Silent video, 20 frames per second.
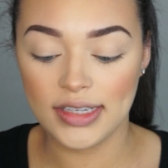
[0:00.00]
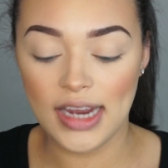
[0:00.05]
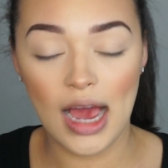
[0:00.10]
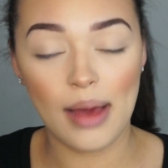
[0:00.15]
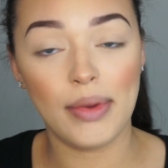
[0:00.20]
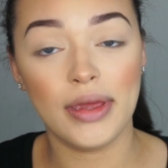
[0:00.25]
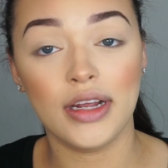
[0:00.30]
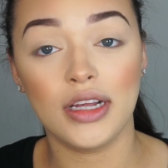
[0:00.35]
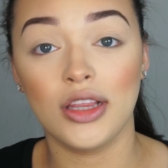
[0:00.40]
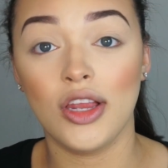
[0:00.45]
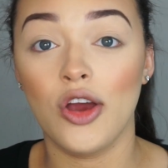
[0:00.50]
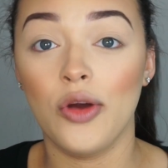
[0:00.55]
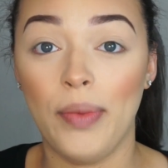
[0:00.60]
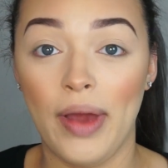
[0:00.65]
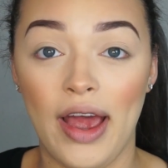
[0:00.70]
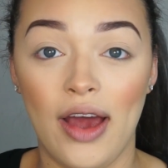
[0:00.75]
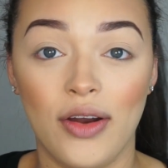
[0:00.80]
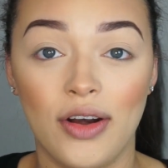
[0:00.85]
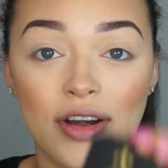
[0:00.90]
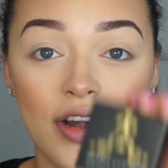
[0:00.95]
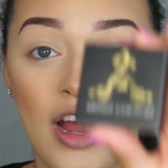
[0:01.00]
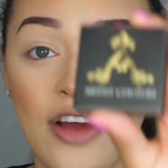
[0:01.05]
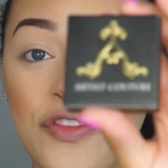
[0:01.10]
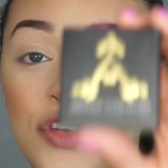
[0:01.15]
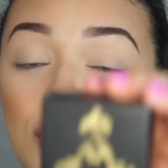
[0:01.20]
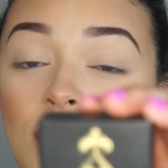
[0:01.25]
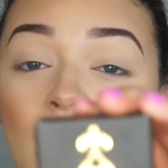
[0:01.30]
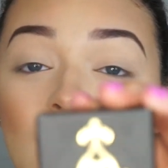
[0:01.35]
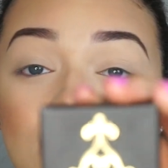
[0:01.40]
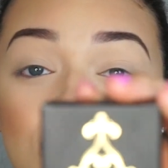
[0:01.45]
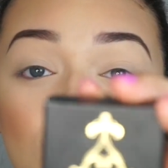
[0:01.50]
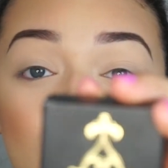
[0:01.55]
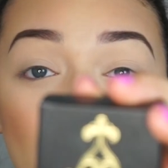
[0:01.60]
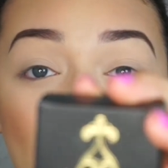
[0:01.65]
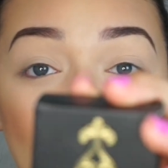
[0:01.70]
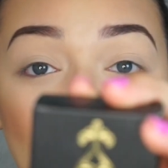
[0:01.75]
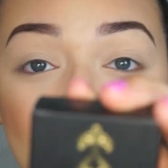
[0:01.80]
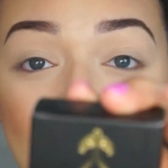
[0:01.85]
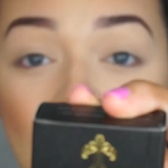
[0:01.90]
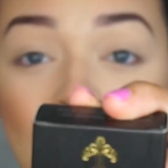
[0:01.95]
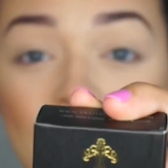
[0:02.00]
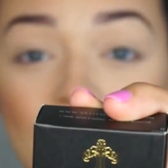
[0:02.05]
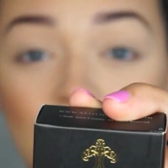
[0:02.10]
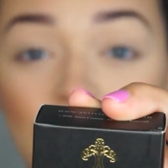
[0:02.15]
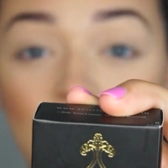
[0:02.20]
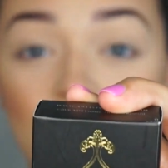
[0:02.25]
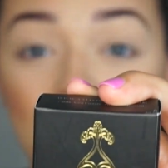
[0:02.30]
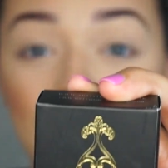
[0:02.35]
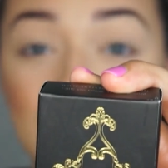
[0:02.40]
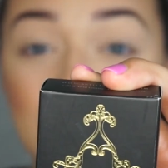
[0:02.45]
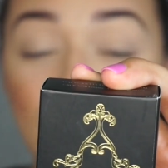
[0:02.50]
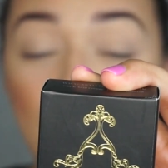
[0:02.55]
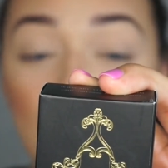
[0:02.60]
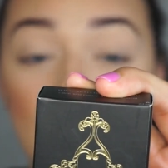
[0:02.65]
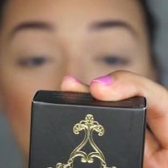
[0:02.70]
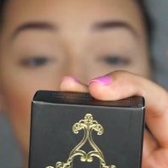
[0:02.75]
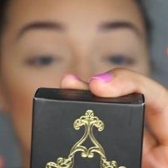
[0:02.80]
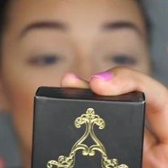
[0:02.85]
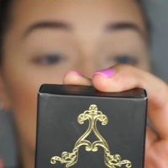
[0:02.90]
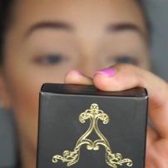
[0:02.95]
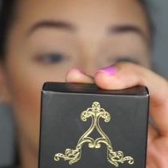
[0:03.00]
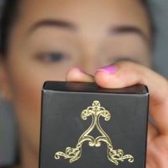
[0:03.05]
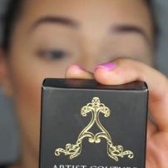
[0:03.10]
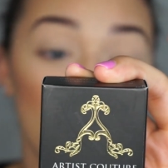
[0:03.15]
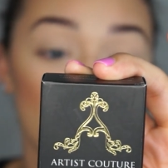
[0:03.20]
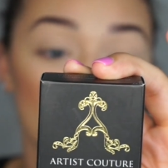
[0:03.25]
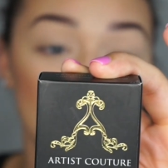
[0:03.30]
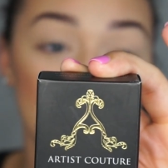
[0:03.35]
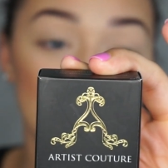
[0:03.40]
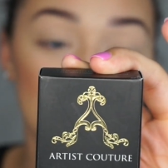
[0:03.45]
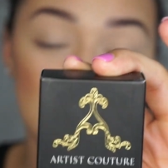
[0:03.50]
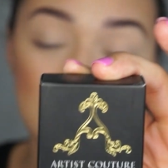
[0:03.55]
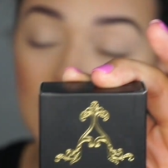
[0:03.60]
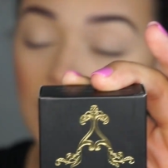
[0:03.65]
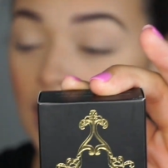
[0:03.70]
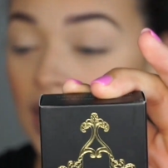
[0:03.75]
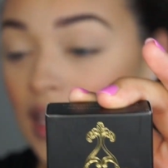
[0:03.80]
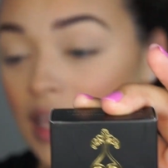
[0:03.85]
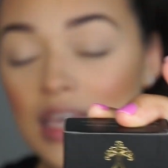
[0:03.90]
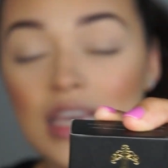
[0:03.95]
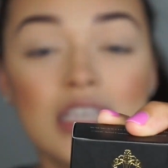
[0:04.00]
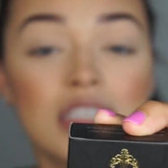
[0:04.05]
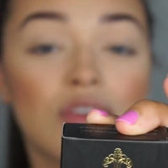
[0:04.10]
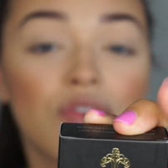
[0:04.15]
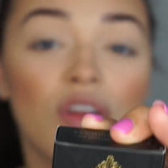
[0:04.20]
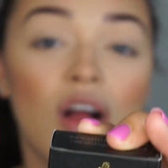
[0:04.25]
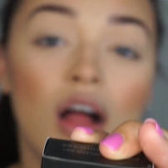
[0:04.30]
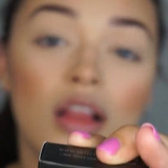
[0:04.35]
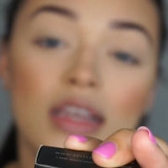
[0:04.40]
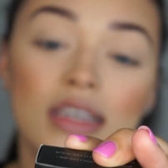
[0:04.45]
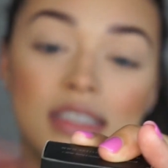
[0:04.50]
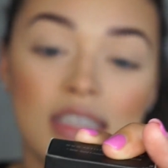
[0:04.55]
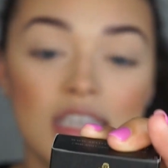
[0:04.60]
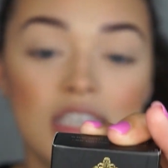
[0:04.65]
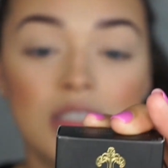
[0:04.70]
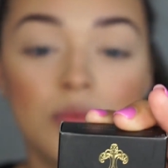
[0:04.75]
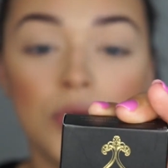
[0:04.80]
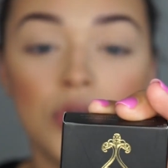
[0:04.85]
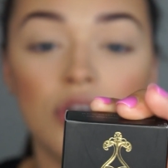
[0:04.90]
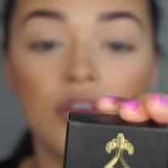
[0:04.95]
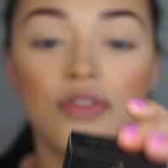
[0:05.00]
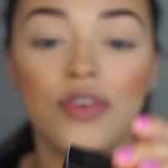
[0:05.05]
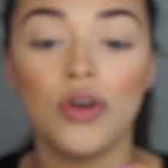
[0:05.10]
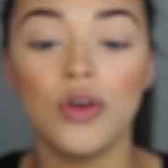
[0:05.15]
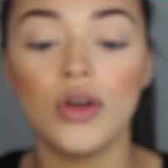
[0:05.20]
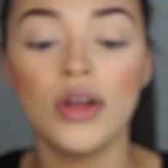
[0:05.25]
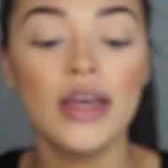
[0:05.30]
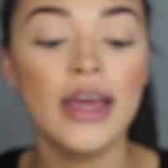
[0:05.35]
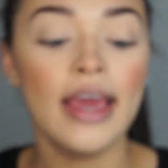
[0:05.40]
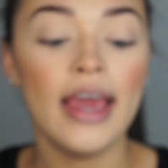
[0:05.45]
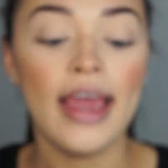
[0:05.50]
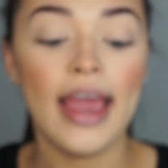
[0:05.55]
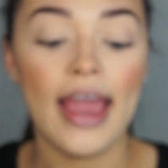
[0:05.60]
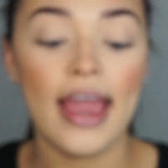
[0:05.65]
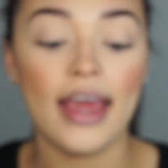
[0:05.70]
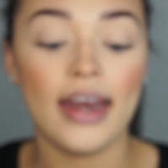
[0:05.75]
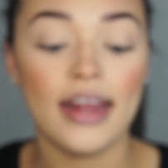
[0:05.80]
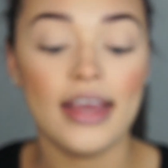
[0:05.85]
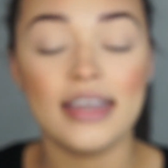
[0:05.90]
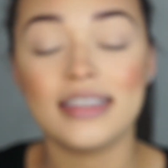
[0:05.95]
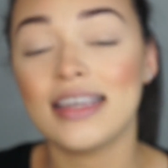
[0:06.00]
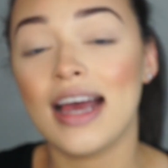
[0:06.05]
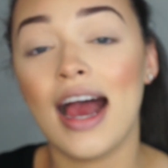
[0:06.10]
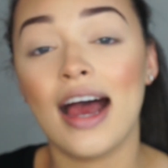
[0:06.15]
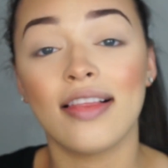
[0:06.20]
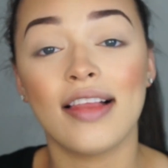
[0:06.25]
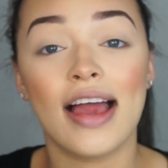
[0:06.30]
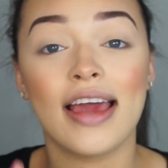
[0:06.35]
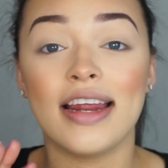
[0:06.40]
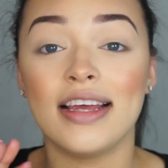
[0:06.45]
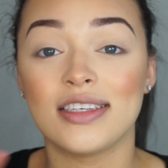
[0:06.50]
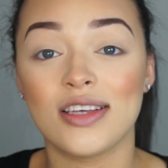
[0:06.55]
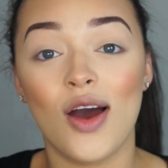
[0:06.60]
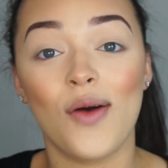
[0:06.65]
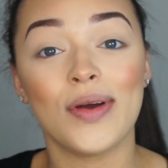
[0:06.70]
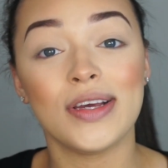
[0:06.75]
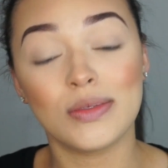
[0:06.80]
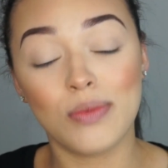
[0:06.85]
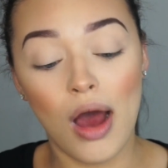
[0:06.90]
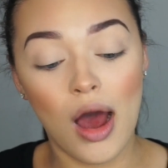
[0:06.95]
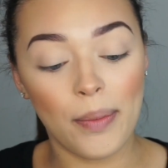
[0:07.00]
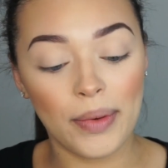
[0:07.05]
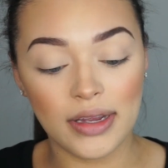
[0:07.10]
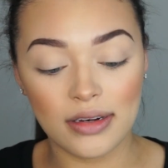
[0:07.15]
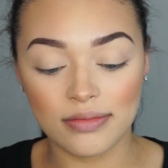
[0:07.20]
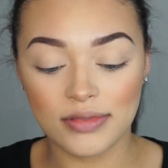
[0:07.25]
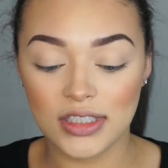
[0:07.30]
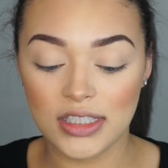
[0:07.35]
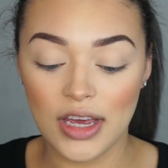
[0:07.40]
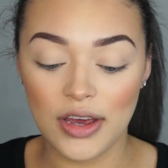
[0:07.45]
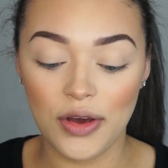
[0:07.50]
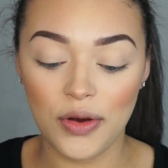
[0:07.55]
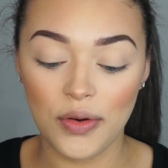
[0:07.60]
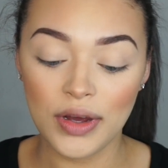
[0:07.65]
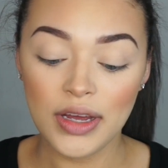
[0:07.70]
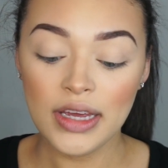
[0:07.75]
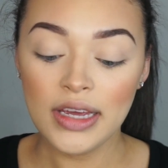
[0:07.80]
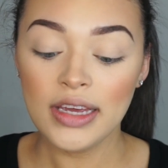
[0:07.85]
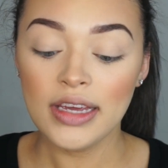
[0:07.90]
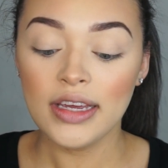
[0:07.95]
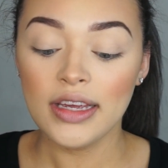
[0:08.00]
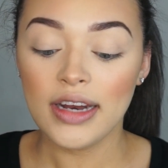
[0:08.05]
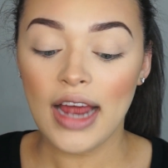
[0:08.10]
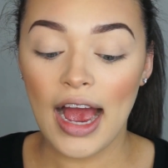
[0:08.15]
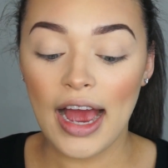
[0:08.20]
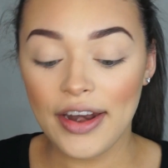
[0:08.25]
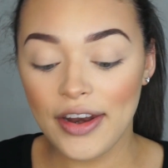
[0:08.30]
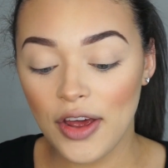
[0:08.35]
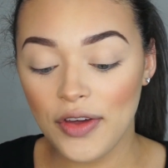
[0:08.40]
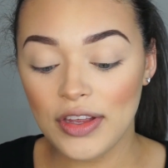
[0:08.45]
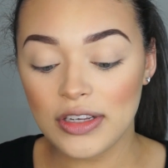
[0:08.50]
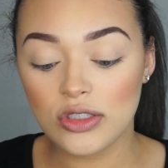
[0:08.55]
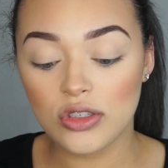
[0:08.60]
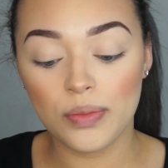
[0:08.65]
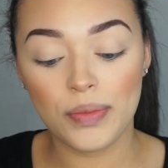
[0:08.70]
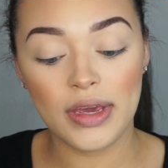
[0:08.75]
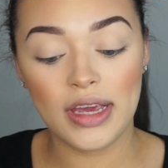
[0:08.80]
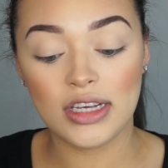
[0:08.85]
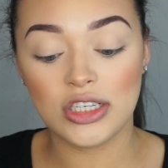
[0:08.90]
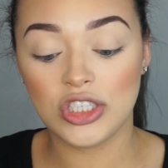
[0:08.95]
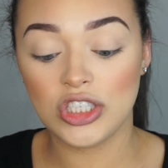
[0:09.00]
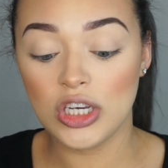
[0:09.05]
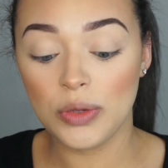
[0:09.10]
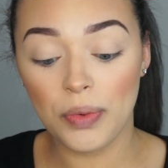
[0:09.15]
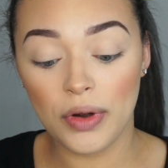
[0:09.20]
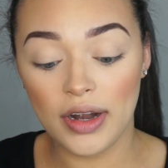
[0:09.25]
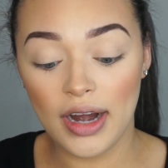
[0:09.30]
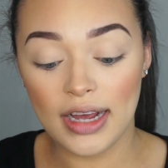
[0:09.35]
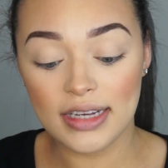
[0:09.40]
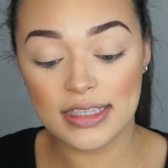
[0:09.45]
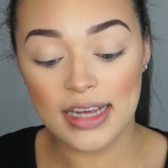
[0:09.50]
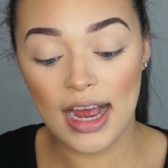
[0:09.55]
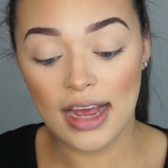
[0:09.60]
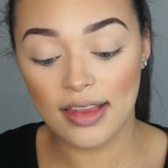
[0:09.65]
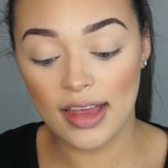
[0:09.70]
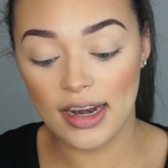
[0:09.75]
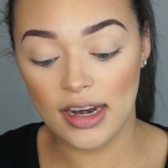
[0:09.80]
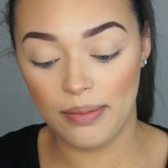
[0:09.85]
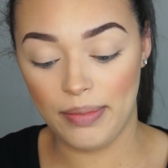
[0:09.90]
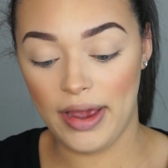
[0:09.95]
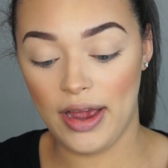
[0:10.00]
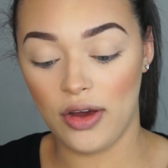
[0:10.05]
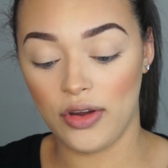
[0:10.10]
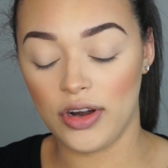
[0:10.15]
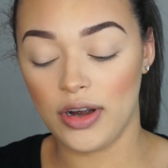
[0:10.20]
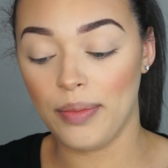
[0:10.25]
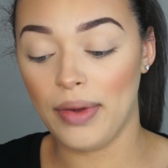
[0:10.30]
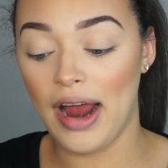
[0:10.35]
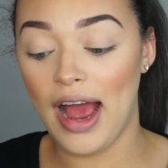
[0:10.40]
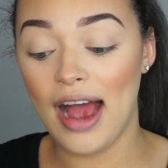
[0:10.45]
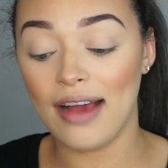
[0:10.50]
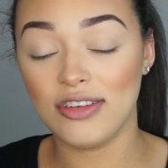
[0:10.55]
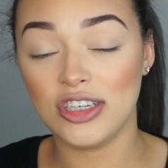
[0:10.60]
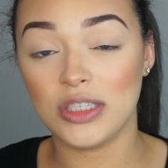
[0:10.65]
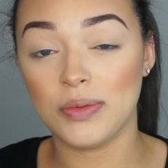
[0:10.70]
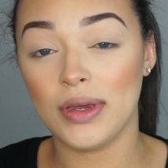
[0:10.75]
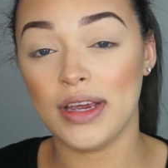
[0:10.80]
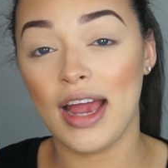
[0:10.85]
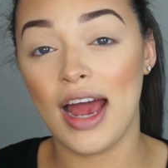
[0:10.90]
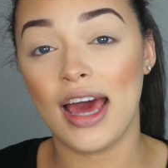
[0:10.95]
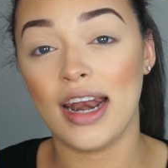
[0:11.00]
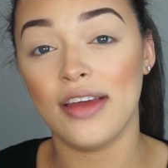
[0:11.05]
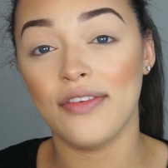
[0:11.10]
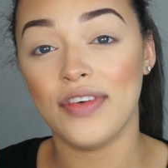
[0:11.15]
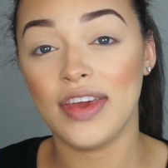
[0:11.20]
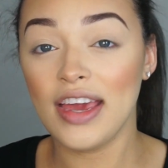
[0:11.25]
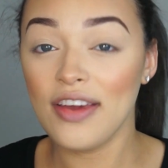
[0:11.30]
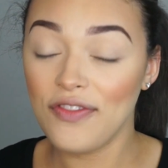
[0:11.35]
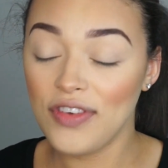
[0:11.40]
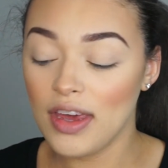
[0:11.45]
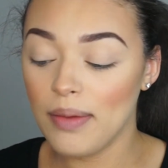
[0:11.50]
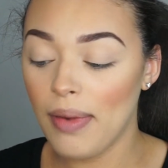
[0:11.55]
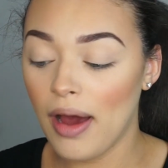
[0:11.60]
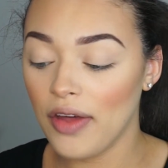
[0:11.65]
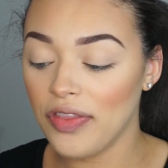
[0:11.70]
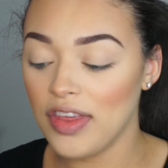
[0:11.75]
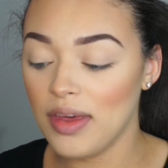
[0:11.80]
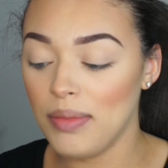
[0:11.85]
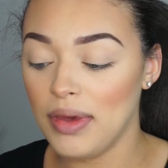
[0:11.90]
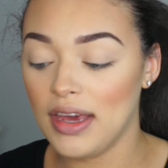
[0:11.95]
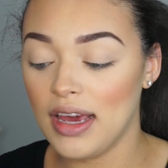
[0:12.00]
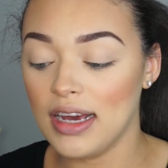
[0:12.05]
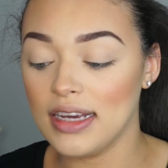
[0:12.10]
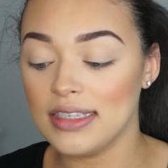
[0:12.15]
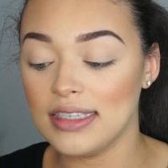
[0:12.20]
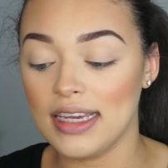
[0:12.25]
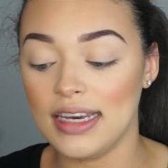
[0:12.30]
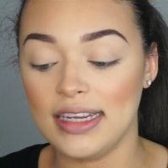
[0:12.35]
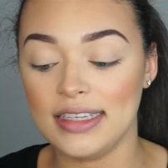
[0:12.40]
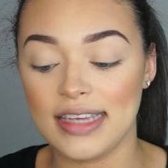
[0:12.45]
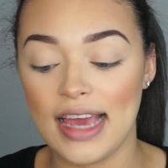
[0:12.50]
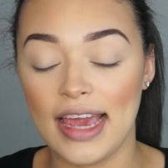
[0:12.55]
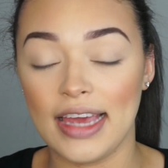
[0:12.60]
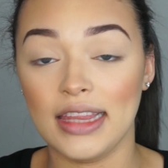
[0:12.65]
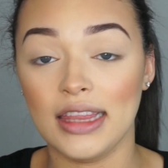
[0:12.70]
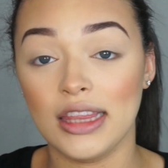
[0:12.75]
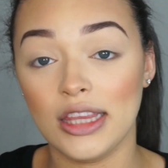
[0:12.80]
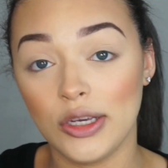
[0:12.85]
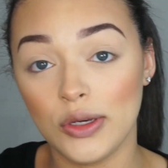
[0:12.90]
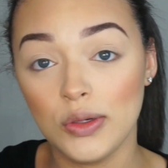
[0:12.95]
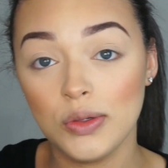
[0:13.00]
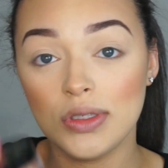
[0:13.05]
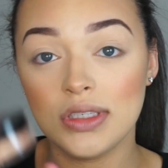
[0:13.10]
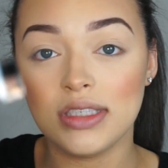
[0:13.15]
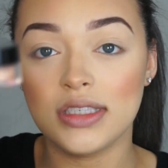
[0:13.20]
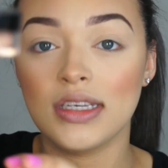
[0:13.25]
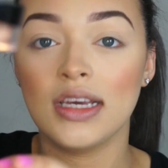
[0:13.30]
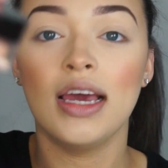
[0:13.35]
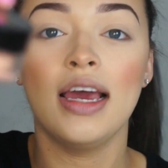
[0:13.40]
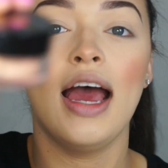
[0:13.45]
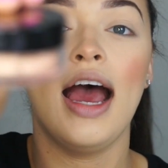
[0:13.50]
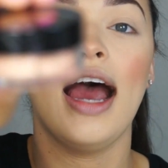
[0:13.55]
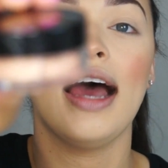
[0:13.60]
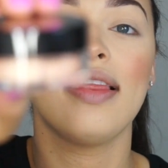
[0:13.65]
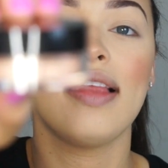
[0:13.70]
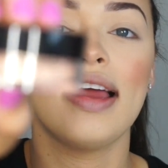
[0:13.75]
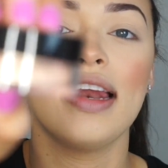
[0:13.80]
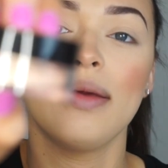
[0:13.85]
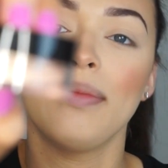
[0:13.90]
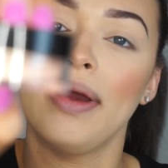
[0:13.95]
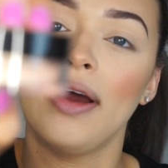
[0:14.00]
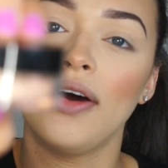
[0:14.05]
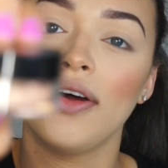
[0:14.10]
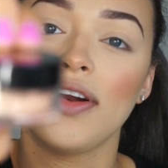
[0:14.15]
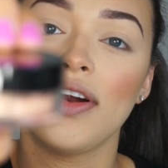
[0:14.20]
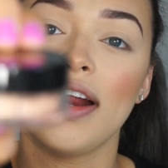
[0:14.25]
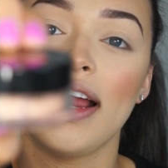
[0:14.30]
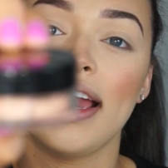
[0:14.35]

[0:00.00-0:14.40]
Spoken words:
Diamond Glow Powder. Now if you guys know Mac Daddy, you know his makeup is flawless. He's flawless, he's beautiful, and his highlight is always popping. So I know this will be a super nice highlighting powder, but I've just been kind of iffy about them because it is a loose highlighting powder,